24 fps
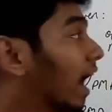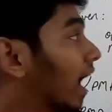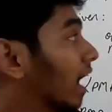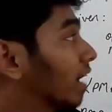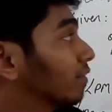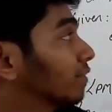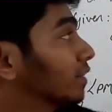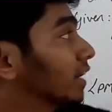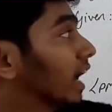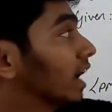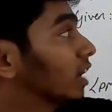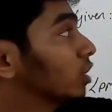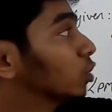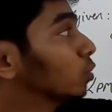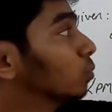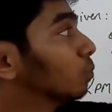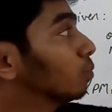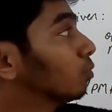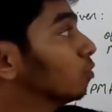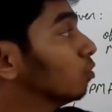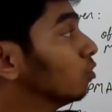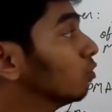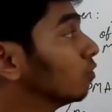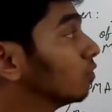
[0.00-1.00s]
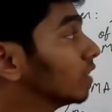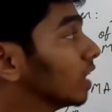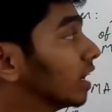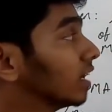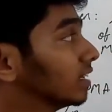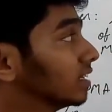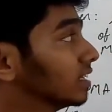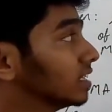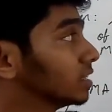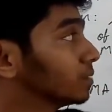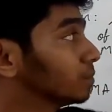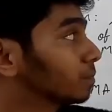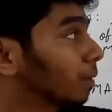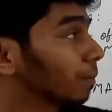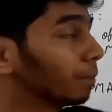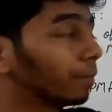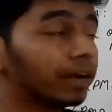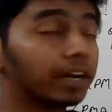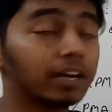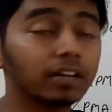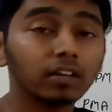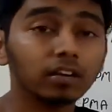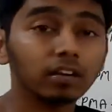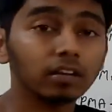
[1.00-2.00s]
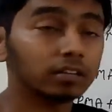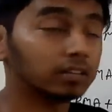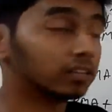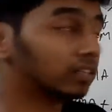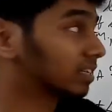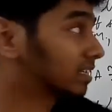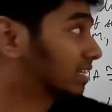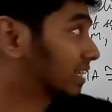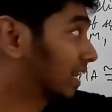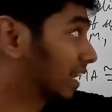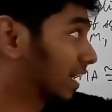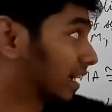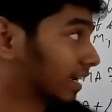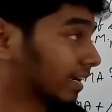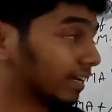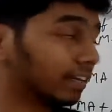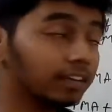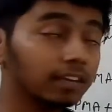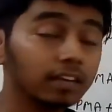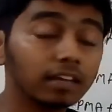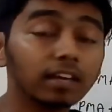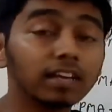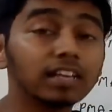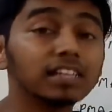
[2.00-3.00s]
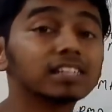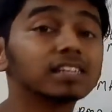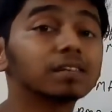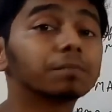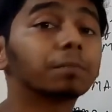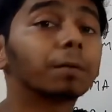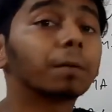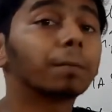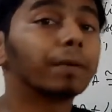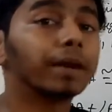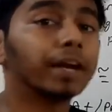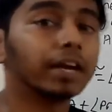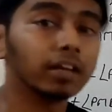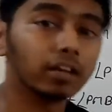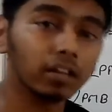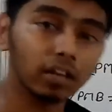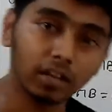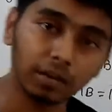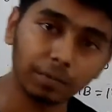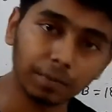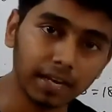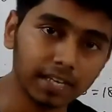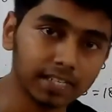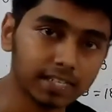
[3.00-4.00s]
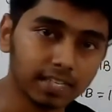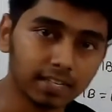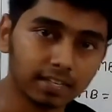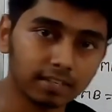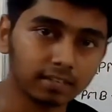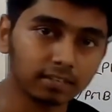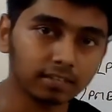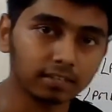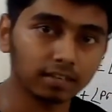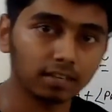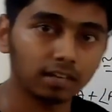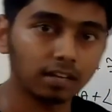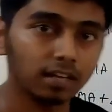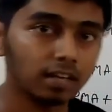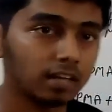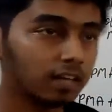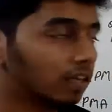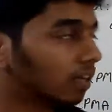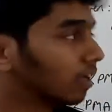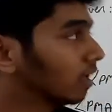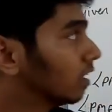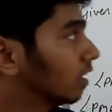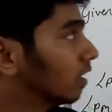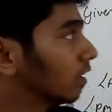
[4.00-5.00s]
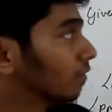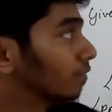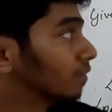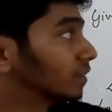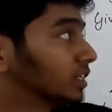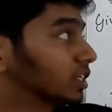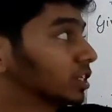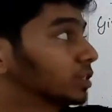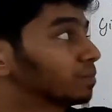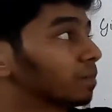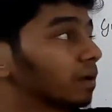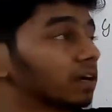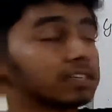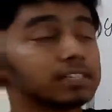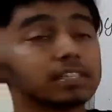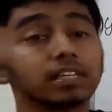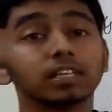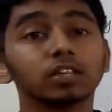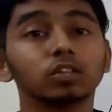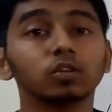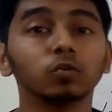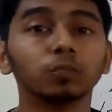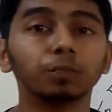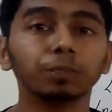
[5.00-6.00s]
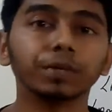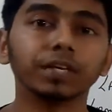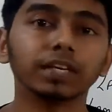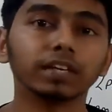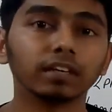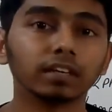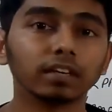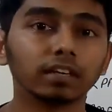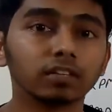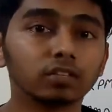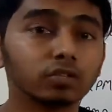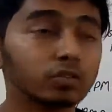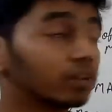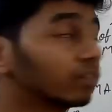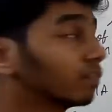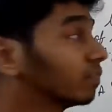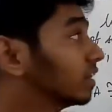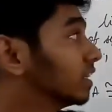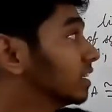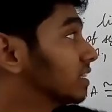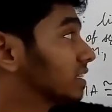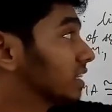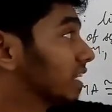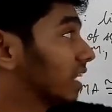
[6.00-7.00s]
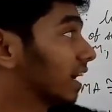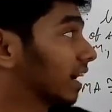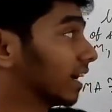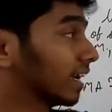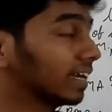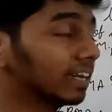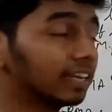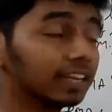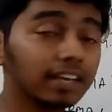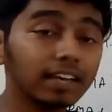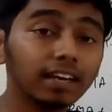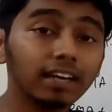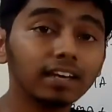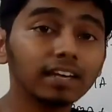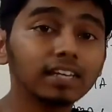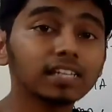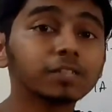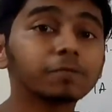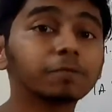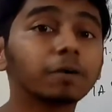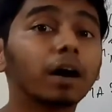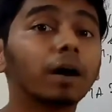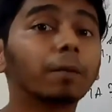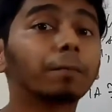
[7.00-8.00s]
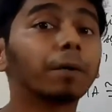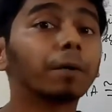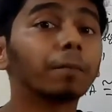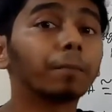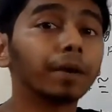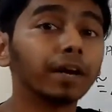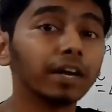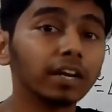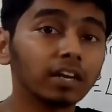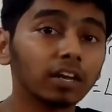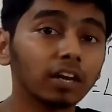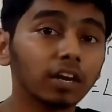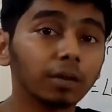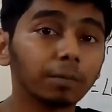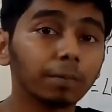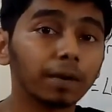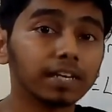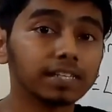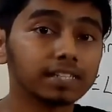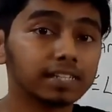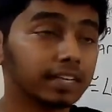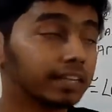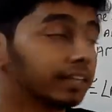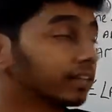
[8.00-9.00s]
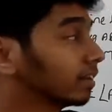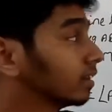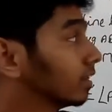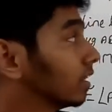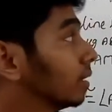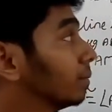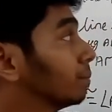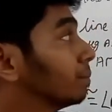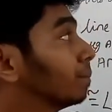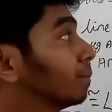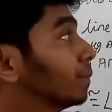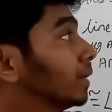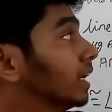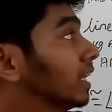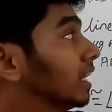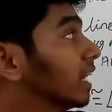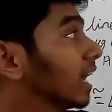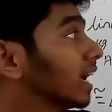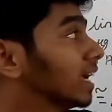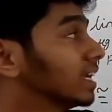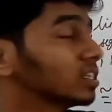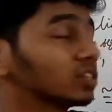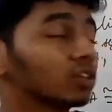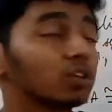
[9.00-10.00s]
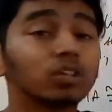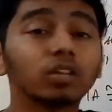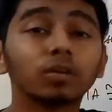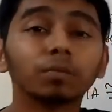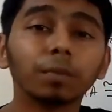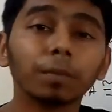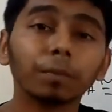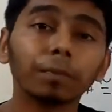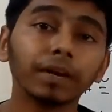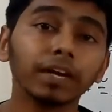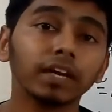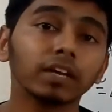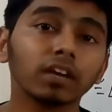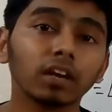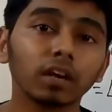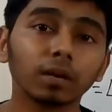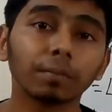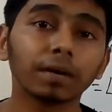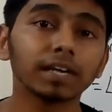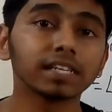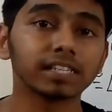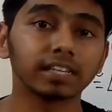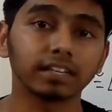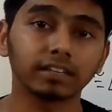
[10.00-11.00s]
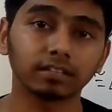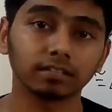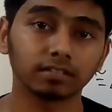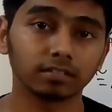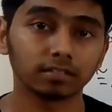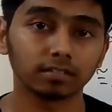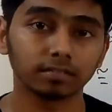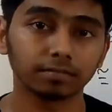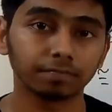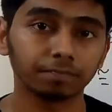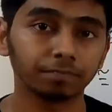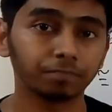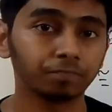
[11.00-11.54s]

and we had to prove that this line is a perpendicular bisector which is passing through P. So if this line is a perpendicular bisector, then P lies on the perpendicular bisector.